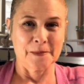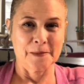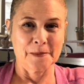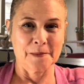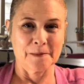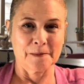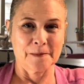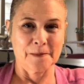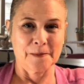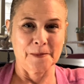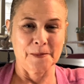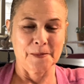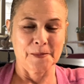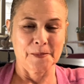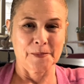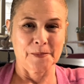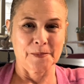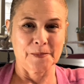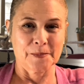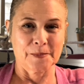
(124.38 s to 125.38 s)

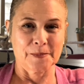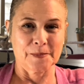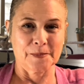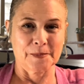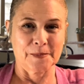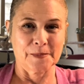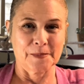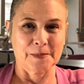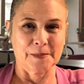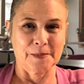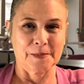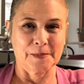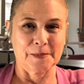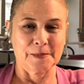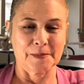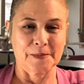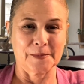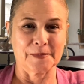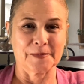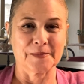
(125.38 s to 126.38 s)

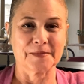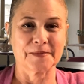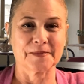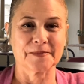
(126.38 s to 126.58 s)
[no speech]